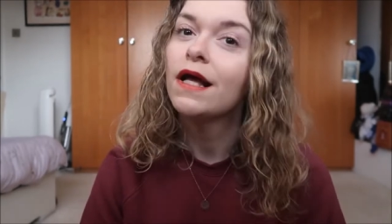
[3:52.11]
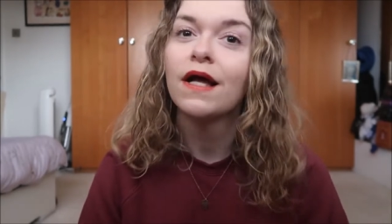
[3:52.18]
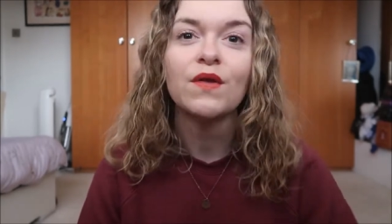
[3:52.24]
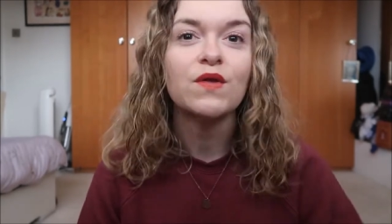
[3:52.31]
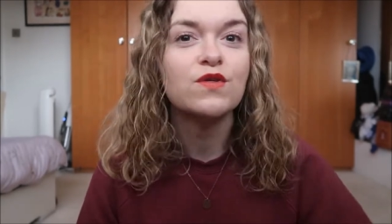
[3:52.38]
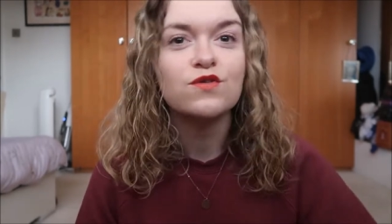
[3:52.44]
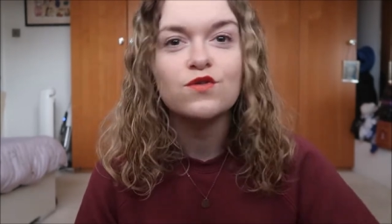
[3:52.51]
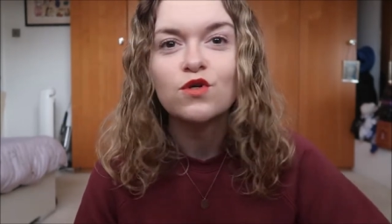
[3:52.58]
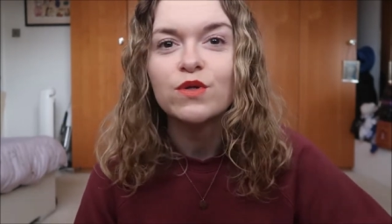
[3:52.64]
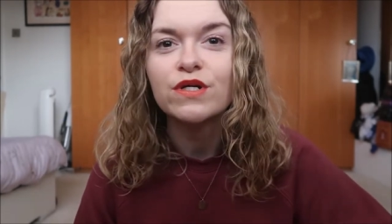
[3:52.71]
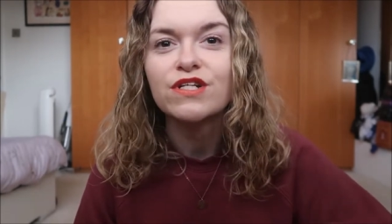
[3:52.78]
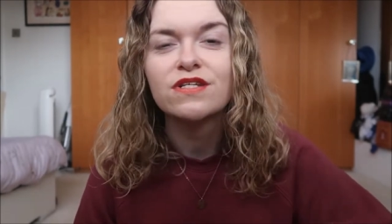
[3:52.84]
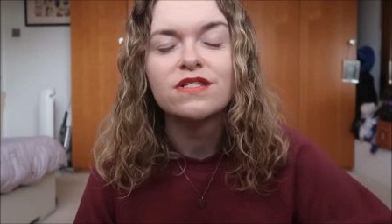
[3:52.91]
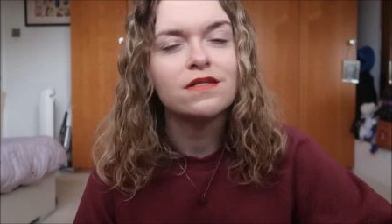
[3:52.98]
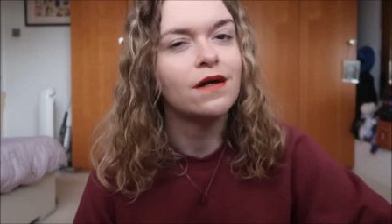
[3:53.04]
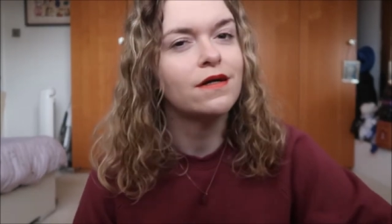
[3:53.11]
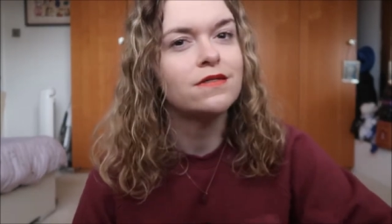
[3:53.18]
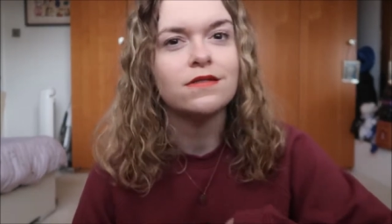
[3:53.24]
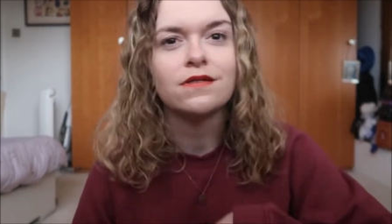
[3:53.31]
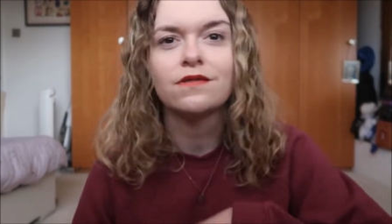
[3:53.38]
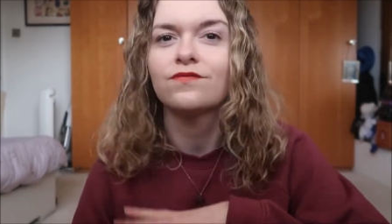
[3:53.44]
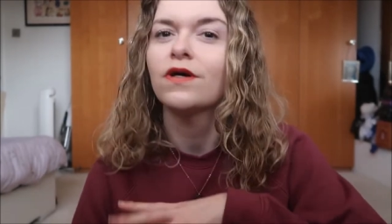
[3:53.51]
And the story just
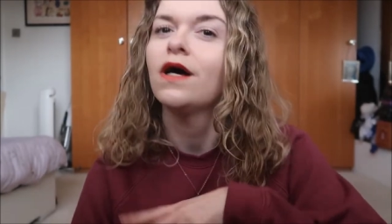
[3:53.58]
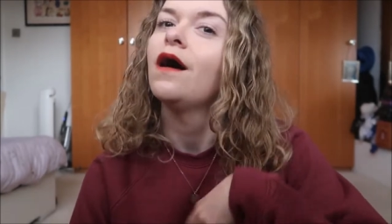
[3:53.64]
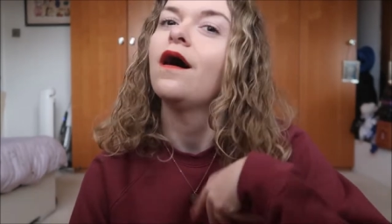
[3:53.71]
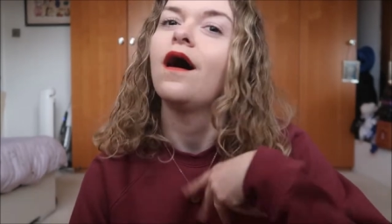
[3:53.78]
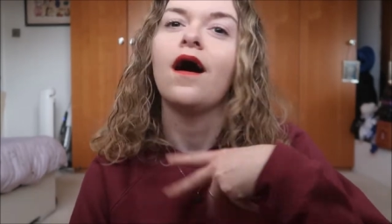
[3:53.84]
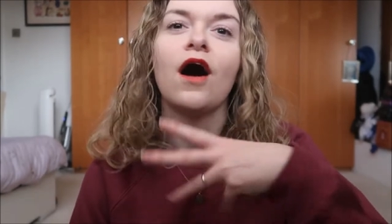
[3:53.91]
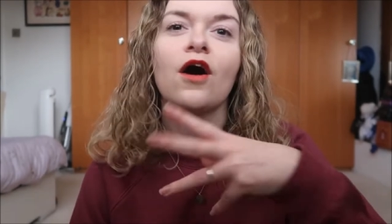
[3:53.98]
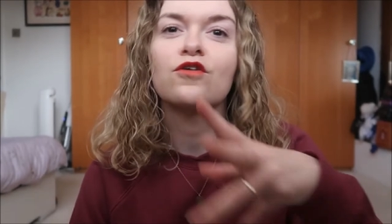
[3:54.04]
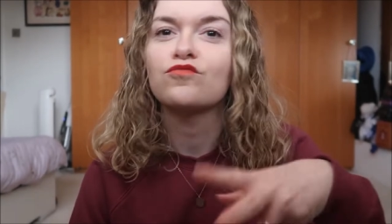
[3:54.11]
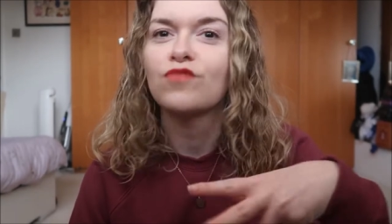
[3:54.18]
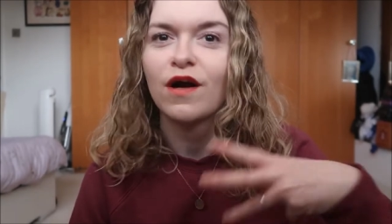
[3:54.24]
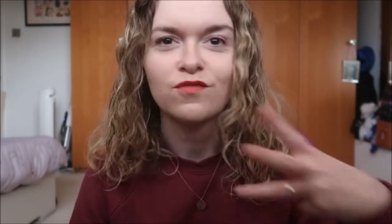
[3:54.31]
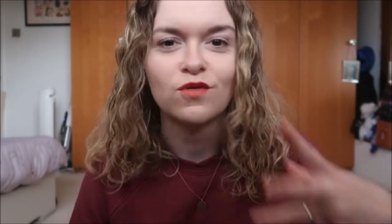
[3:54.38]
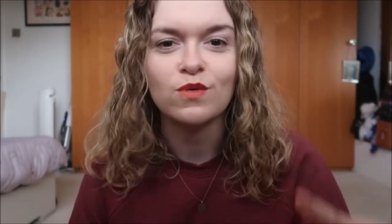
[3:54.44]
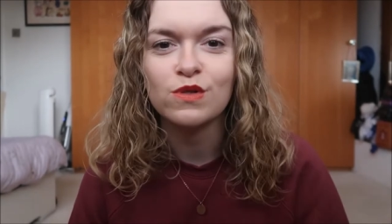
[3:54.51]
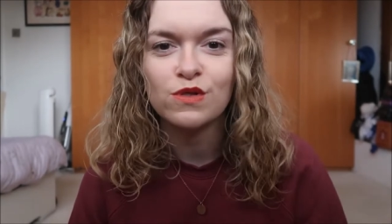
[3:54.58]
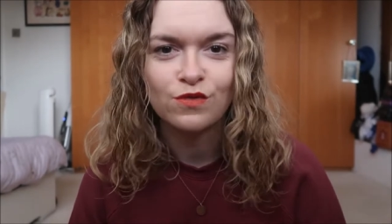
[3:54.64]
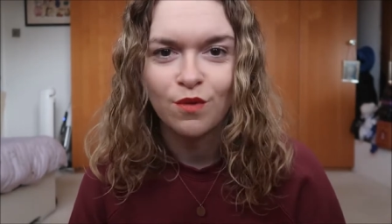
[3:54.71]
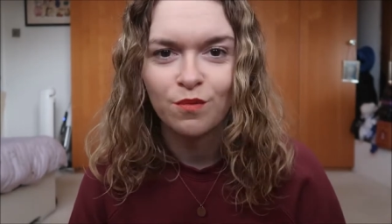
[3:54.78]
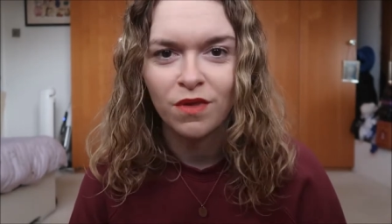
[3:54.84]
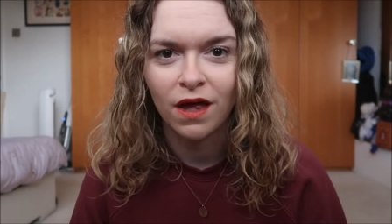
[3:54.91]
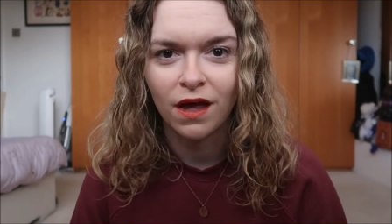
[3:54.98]
kind of unravels
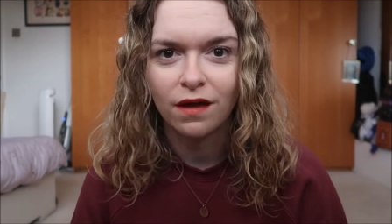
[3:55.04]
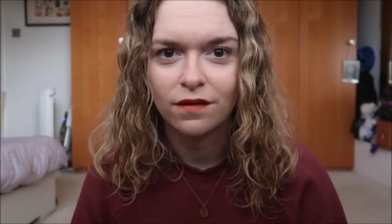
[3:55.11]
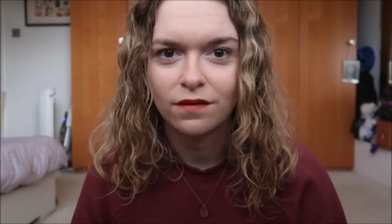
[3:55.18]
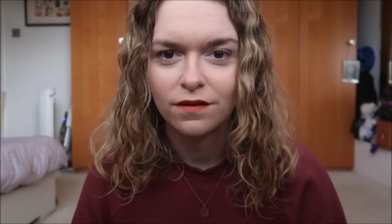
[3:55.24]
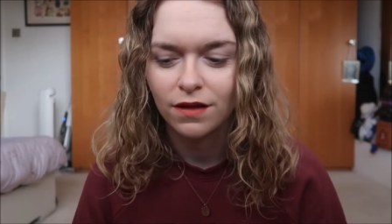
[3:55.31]
from there.